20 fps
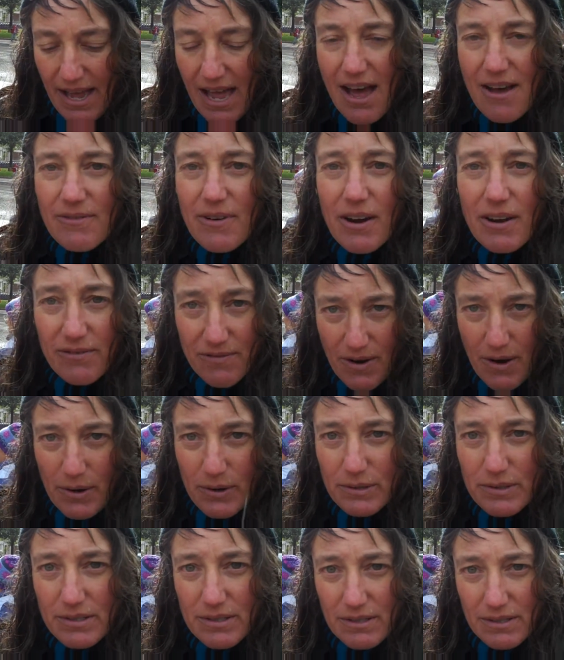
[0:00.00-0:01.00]
have our
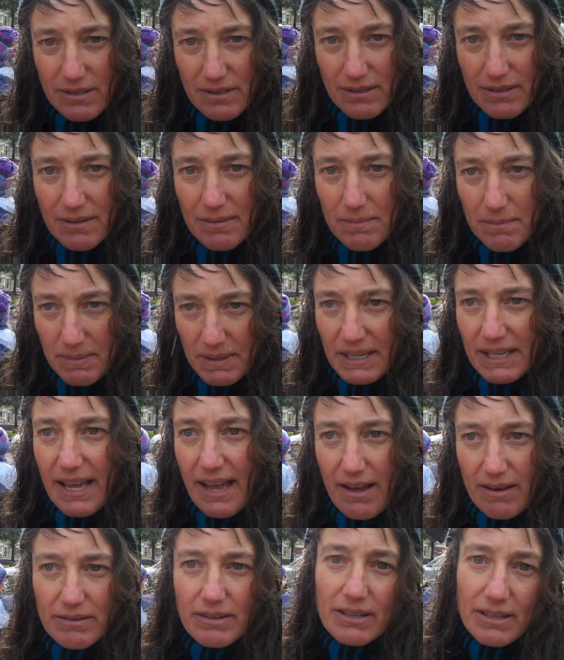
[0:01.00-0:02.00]
votes be
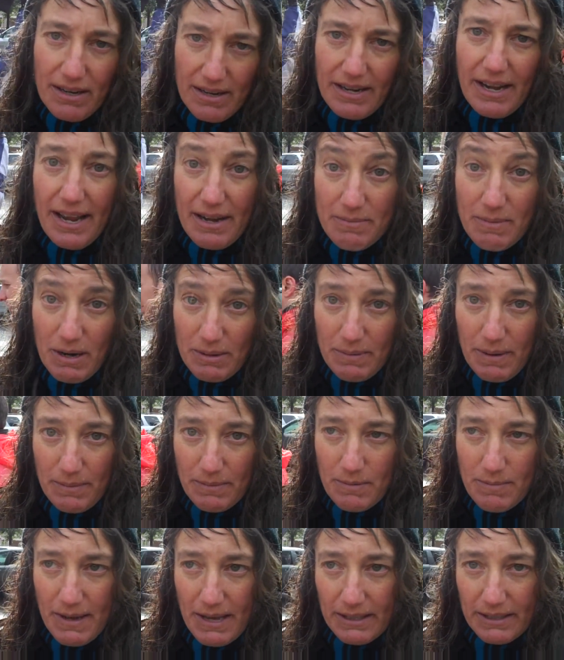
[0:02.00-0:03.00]
counted on hand-marked
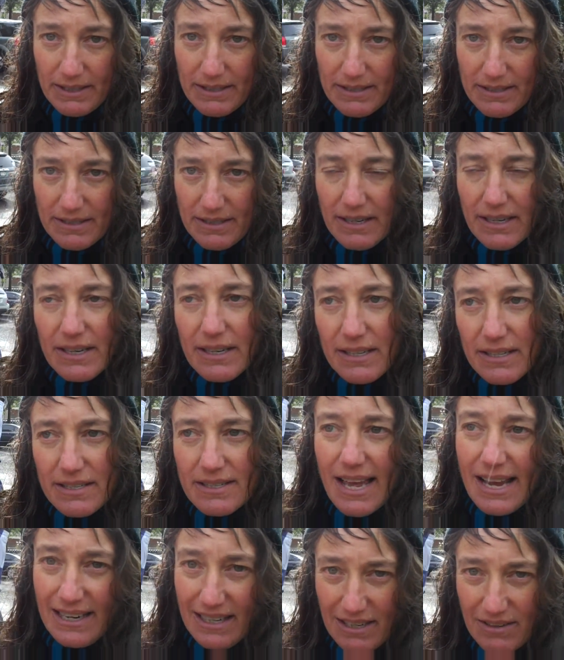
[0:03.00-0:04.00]
paper ballots.
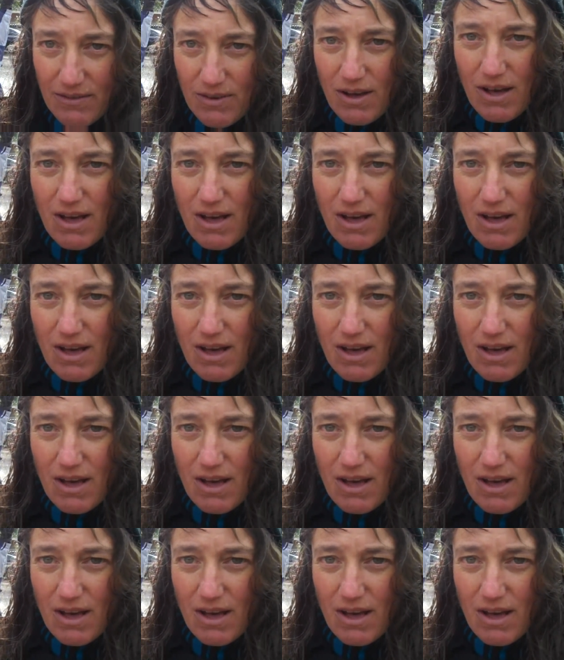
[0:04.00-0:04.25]
Second of